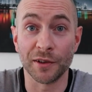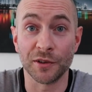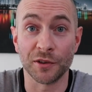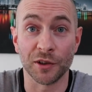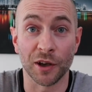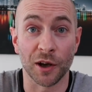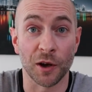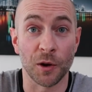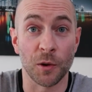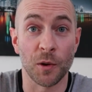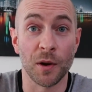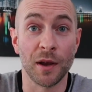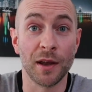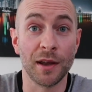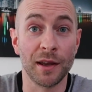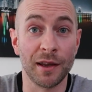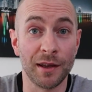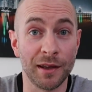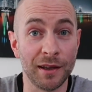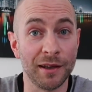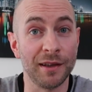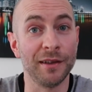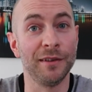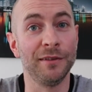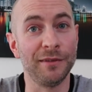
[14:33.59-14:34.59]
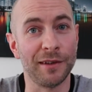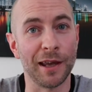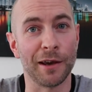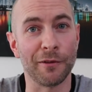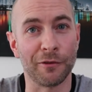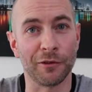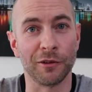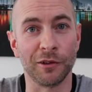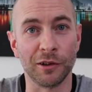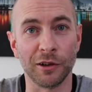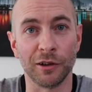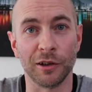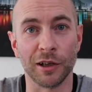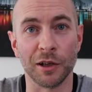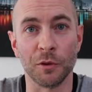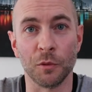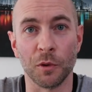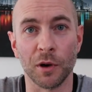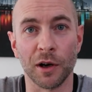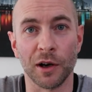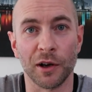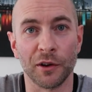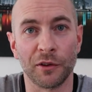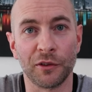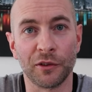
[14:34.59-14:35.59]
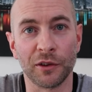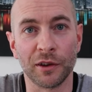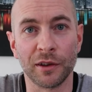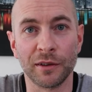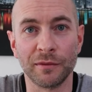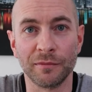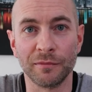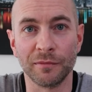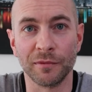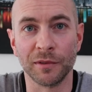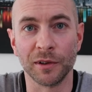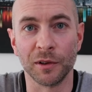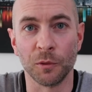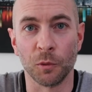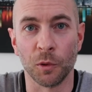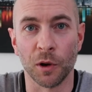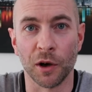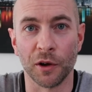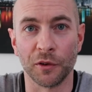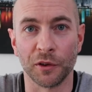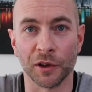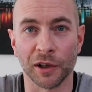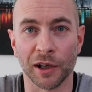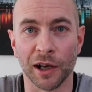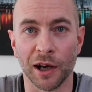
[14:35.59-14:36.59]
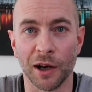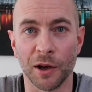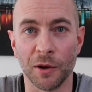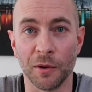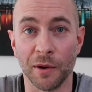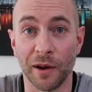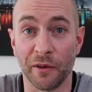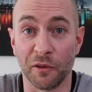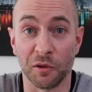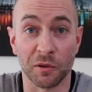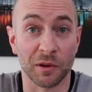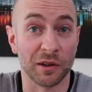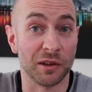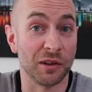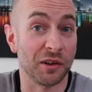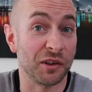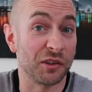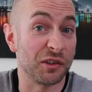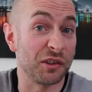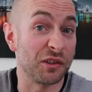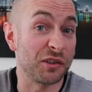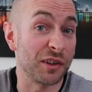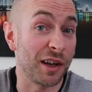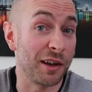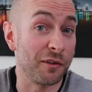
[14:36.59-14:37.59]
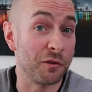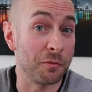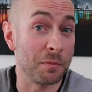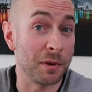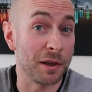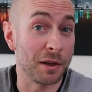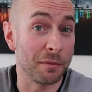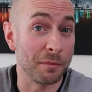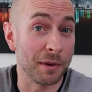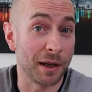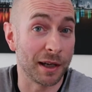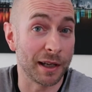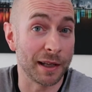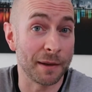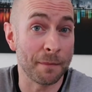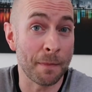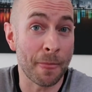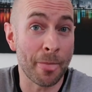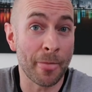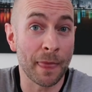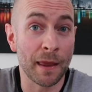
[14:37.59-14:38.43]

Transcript: So definitely worth a go. Everyone likes to save a bit of money.